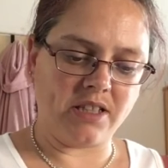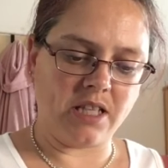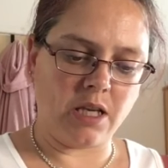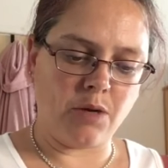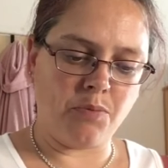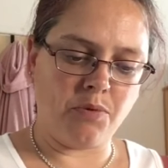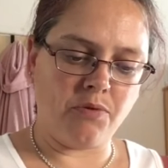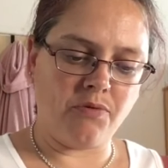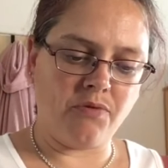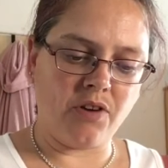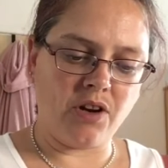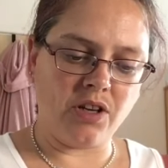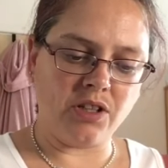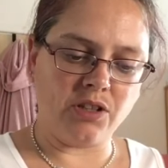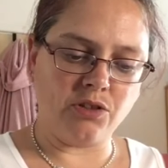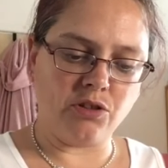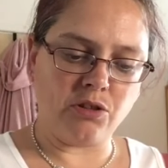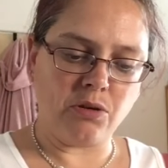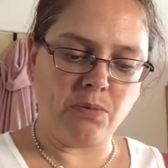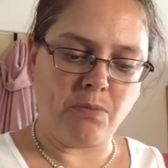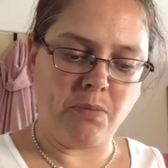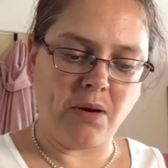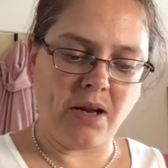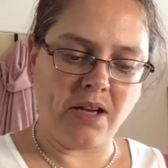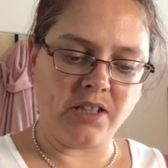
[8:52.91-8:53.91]
They provide your
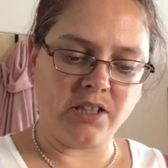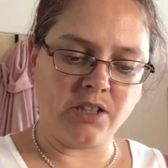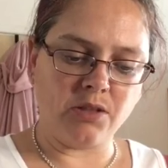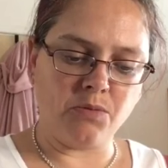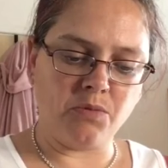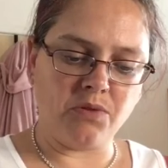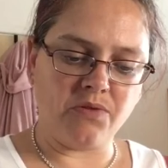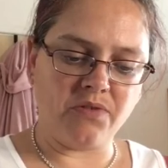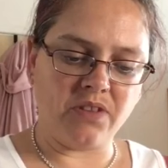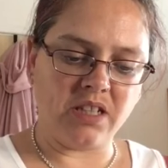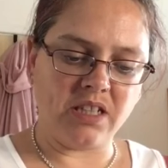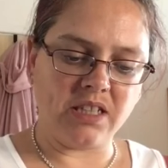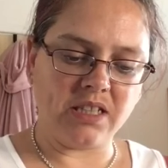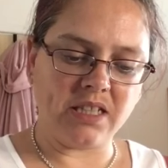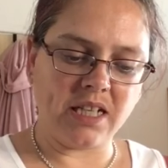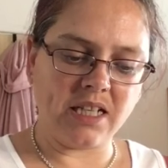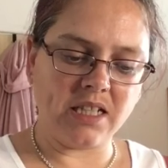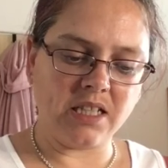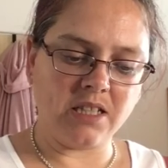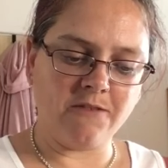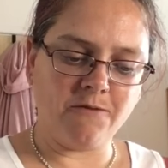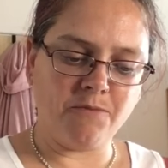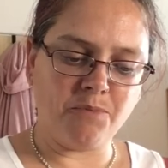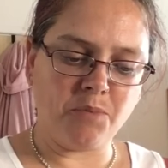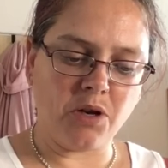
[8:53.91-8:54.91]
complexion with an
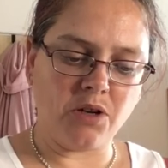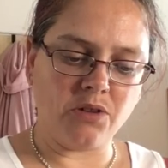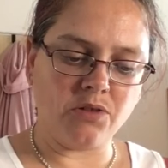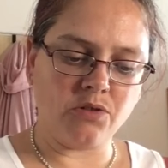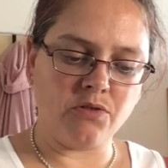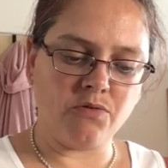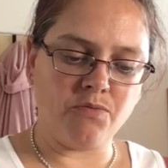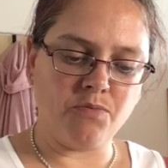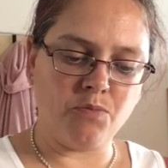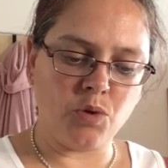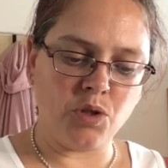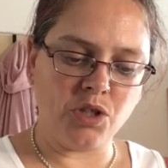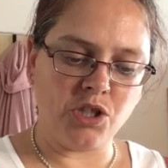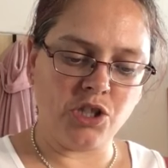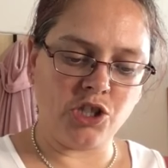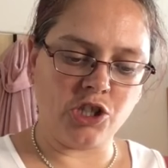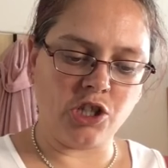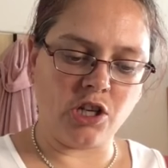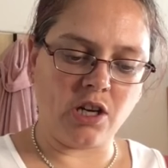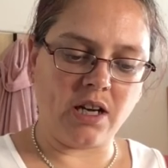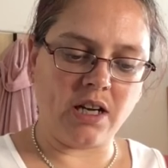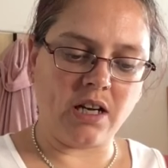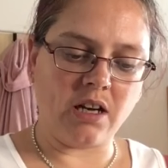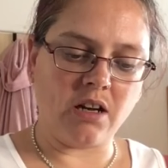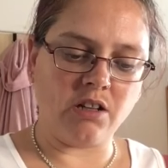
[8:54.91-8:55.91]
intensive burst of
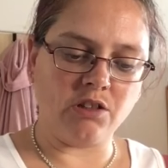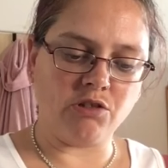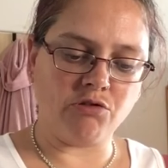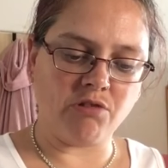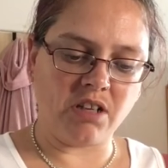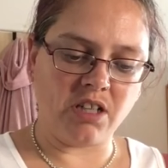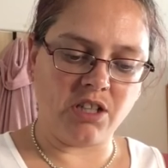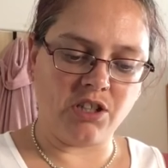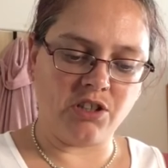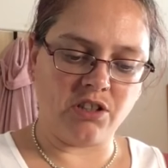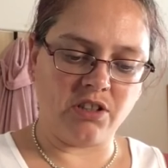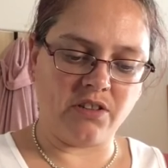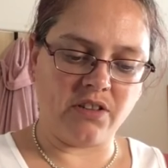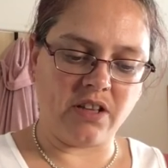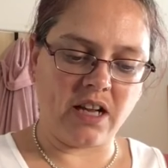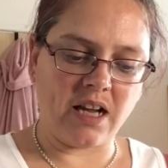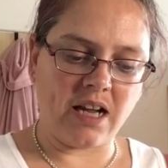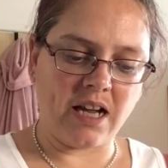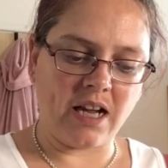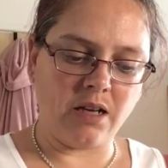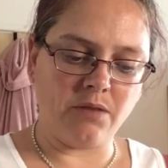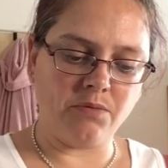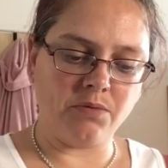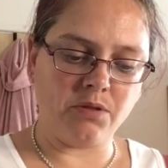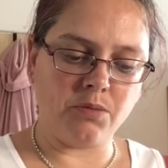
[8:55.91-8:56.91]
moisture and hydration that
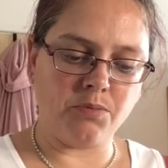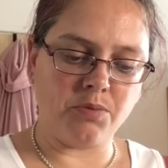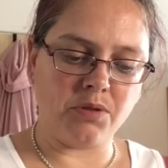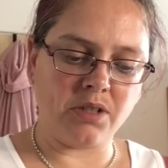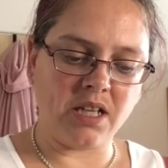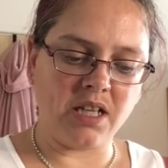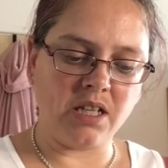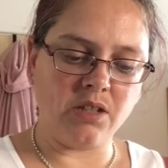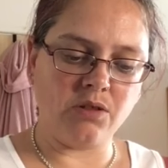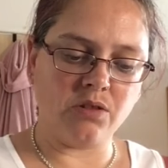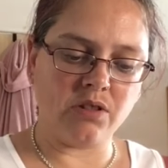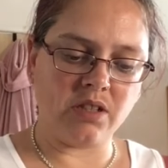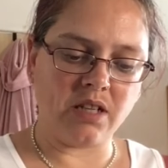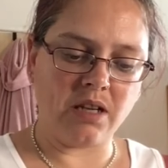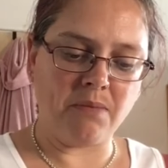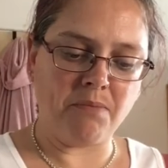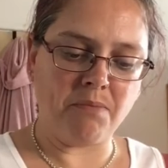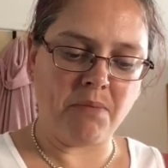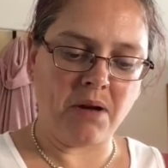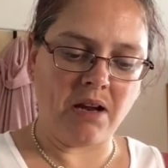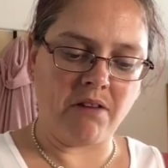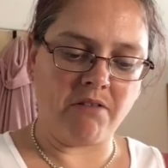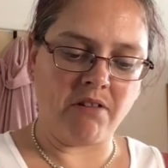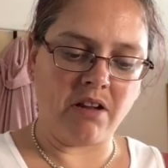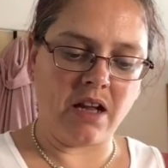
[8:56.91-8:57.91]
helps to protect your skin
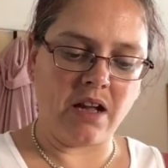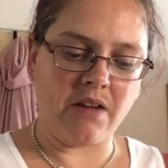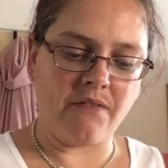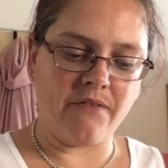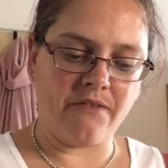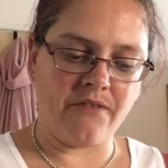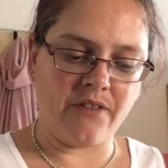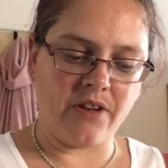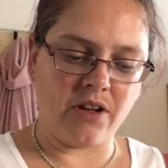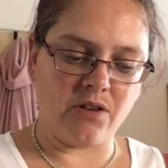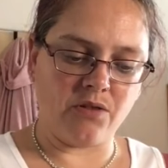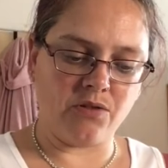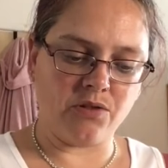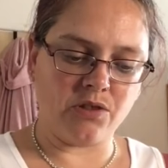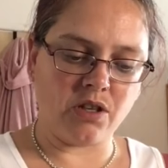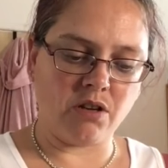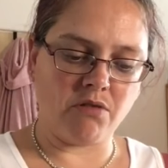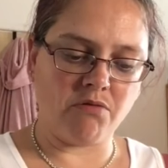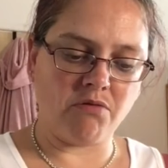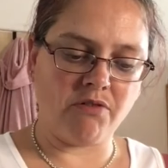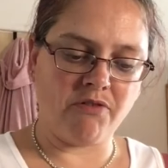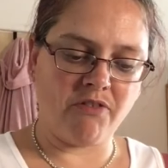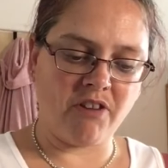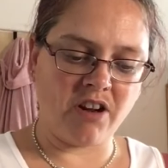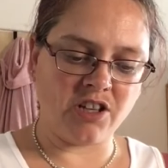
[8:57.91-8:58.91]
barrier and feel so
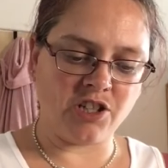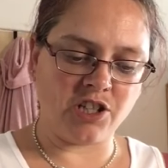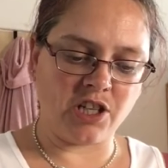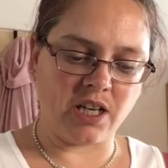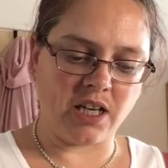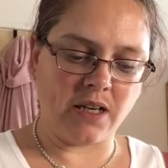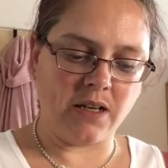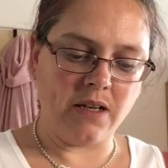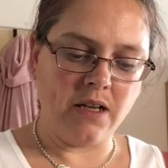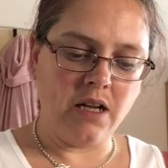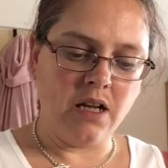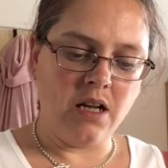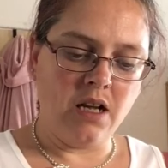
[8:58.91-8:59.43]
refreshing.